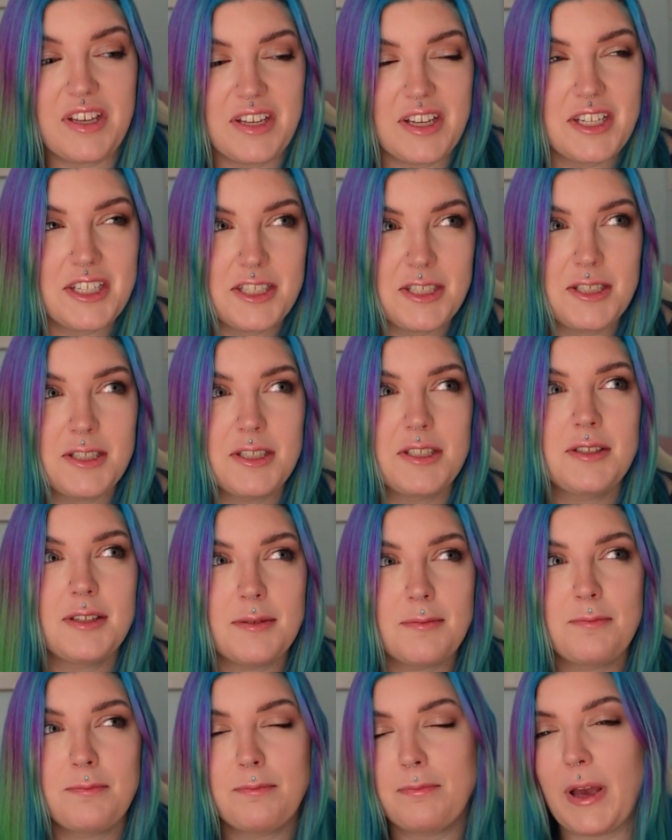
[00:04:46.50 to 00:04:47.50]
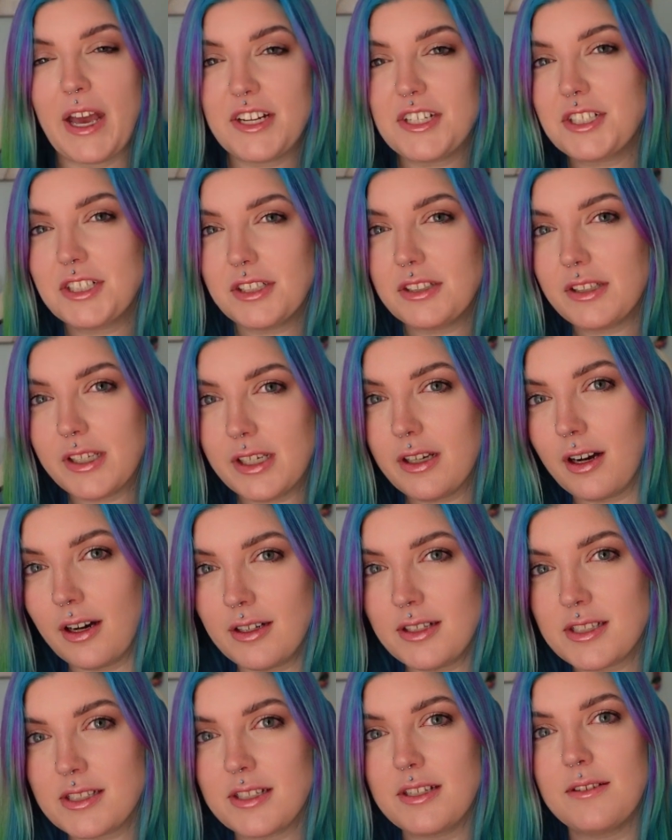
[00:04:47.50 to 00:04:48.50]
especially,
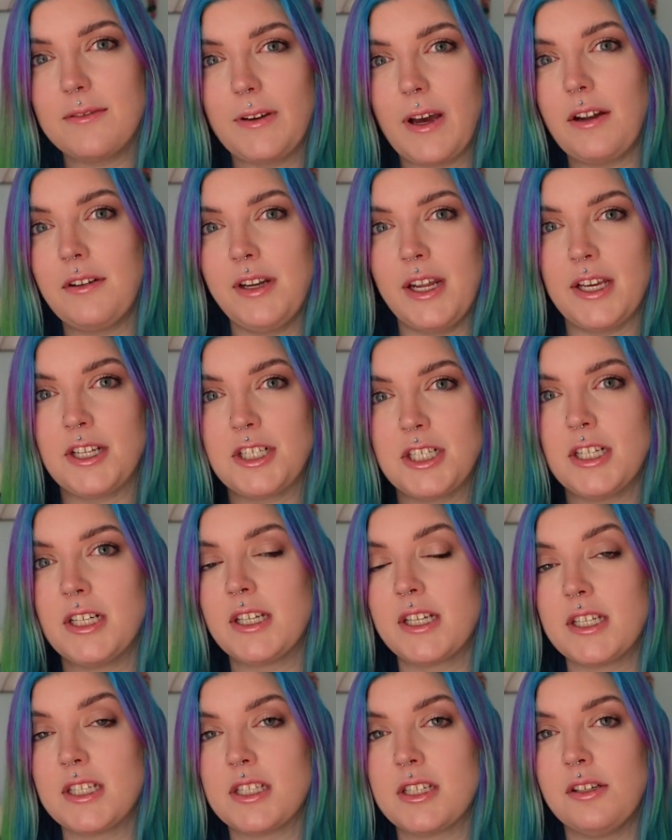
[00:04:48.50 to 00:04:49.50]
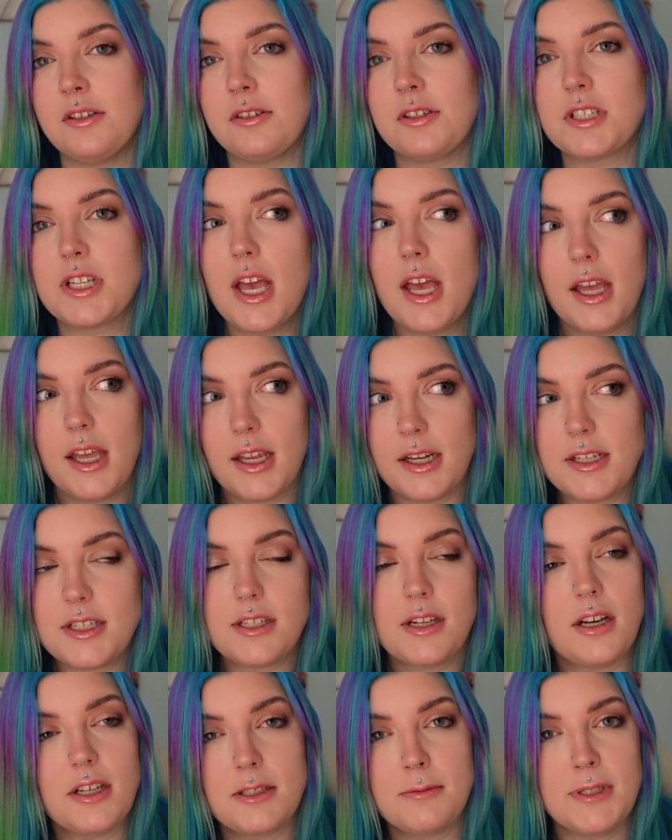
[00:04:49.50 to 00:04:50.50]
honestly, foundation and concealers, it is
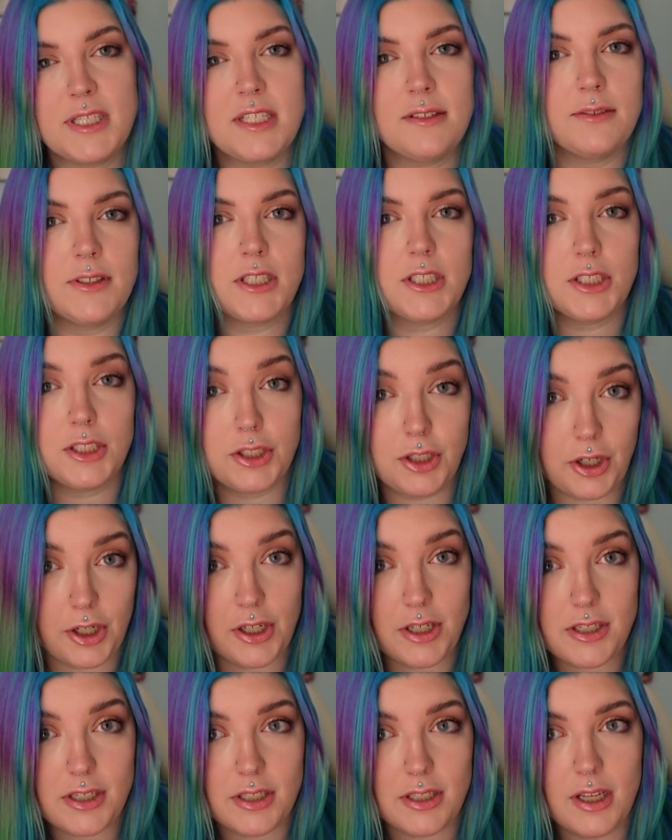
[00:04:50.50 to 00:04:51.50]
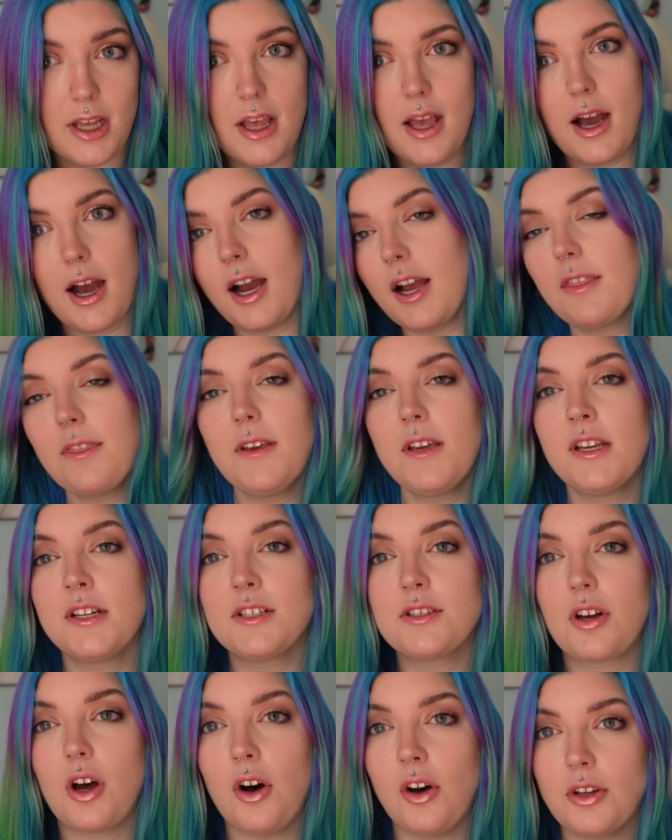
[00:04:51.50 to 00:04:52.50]
not specific to Tarte. I think it
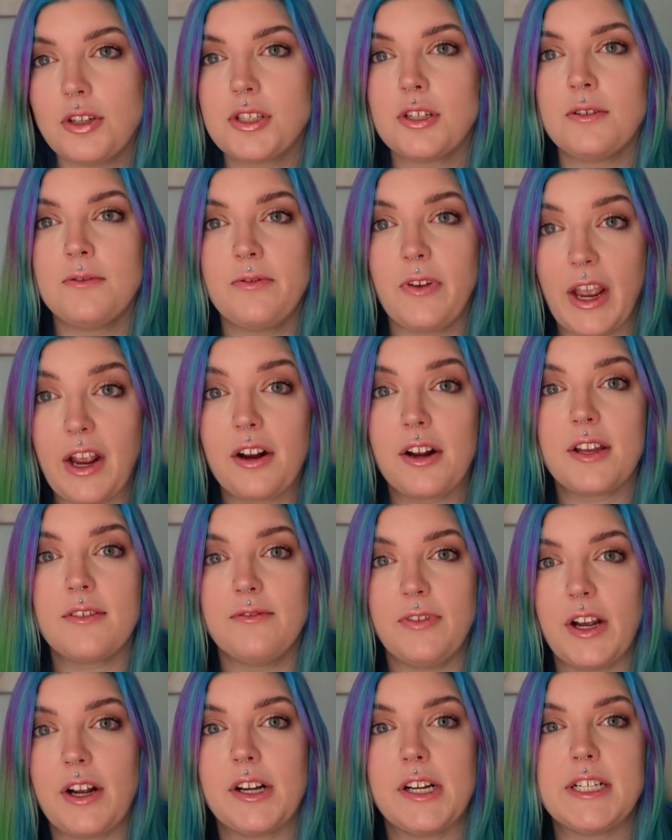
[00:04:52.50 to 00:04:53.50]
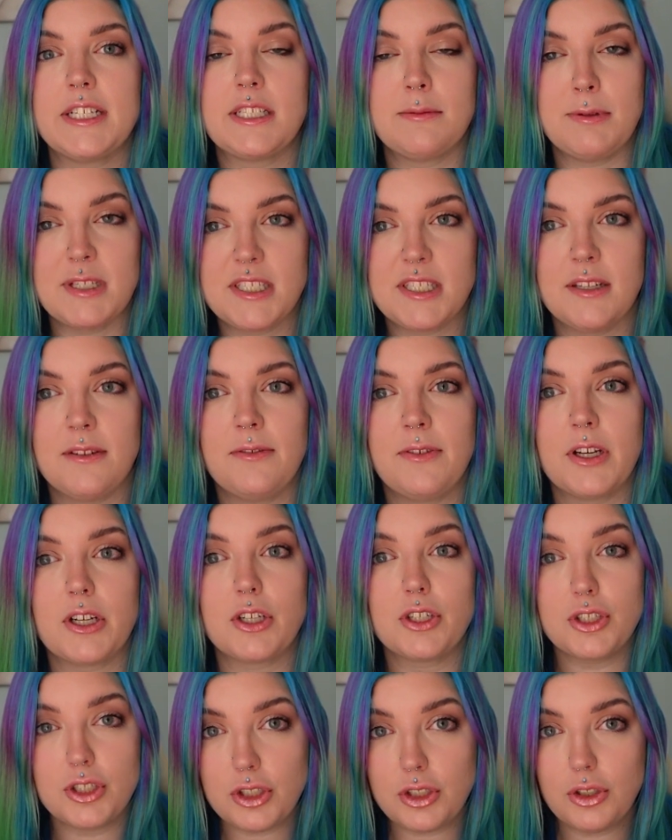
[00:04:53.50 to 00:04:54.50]
is also very
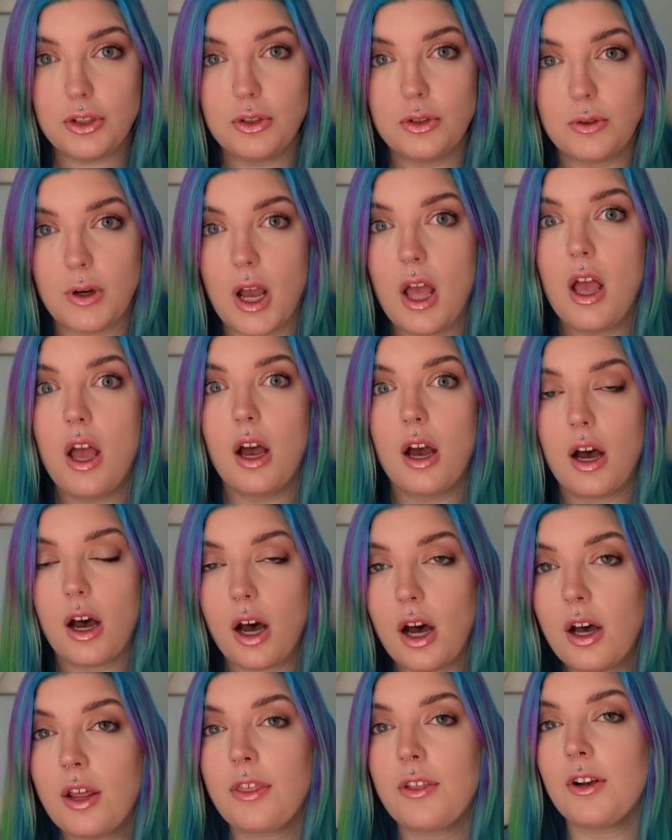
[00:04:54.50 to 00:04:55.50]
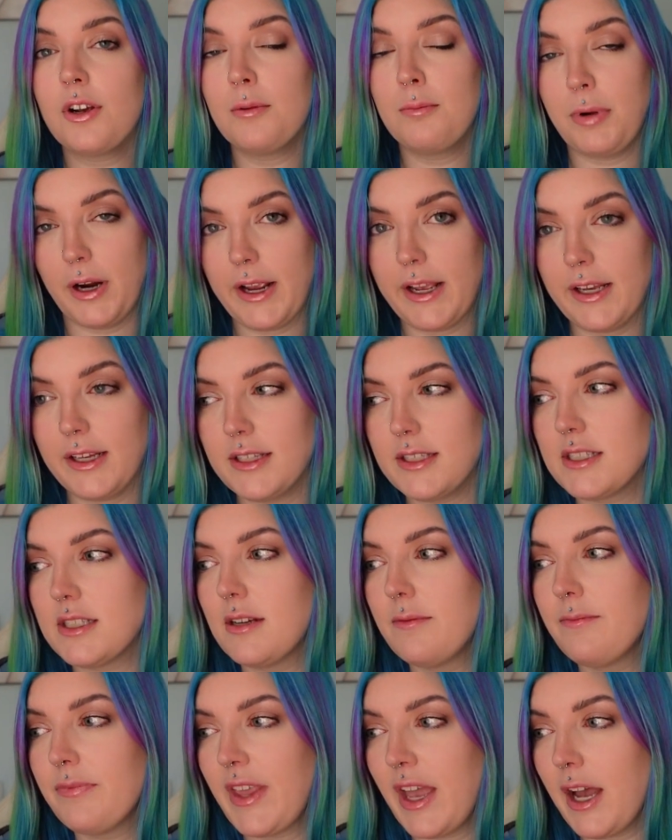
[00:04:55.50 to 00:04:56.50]
specific to other brands.
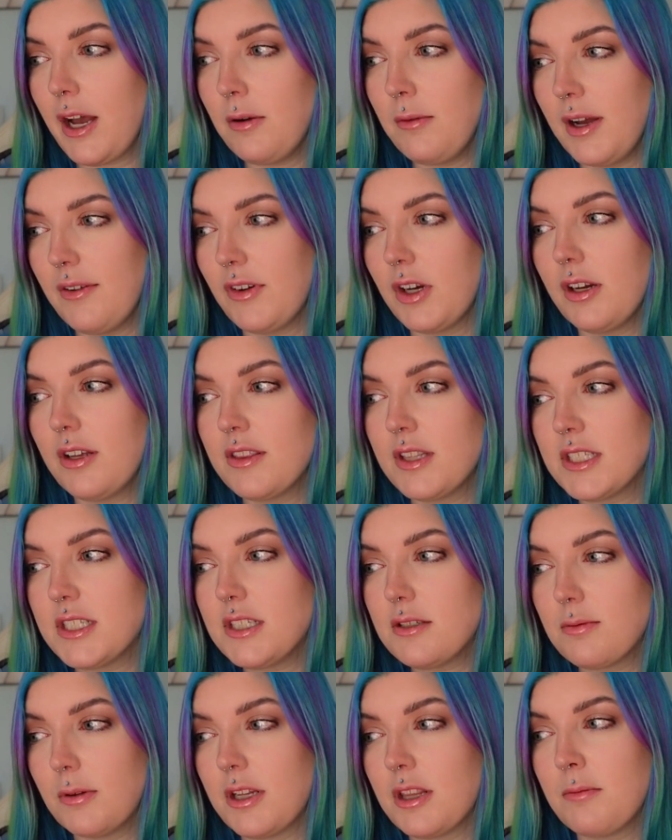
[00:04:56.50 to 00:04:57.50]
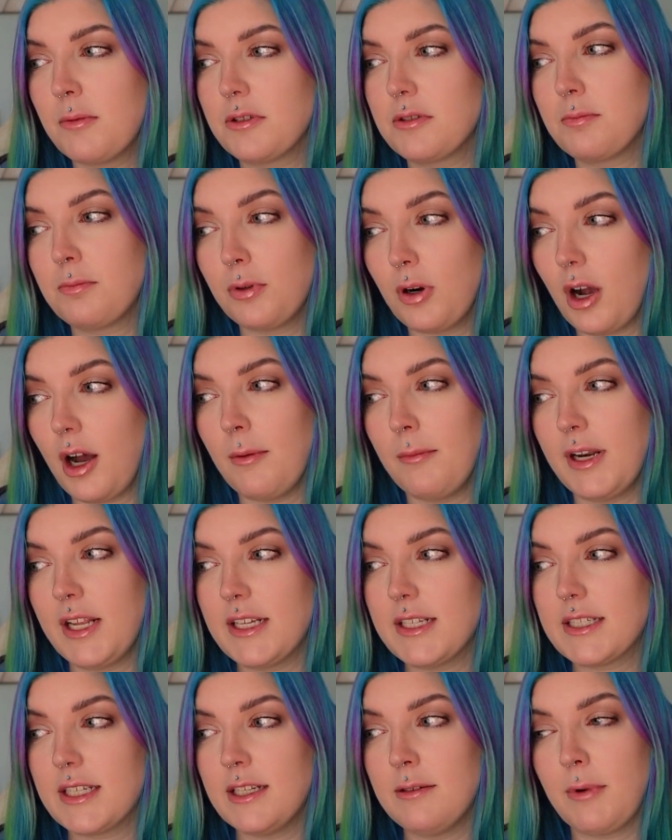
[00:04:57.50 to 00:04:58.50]
However, this is one of the most
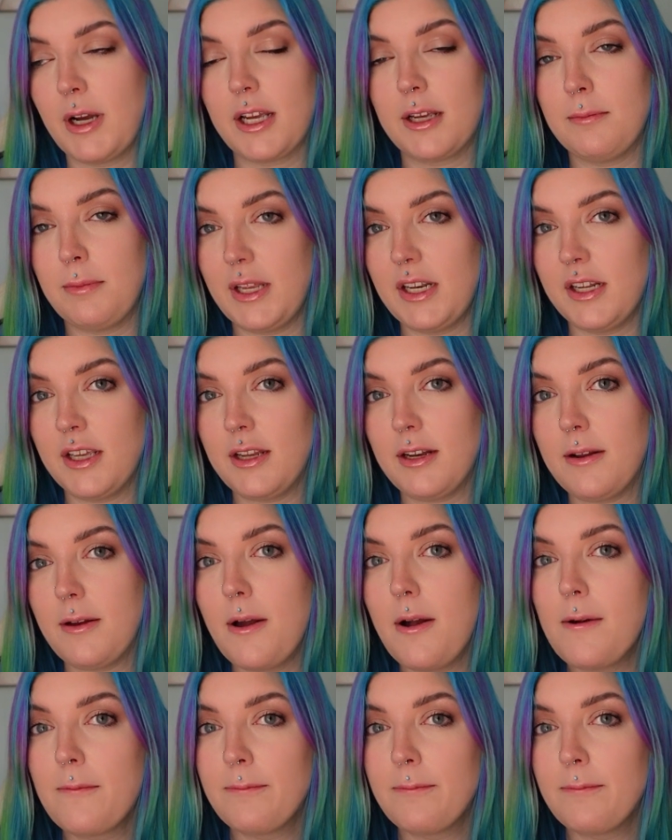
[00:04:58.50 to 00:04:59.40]
prominent, in my opinion,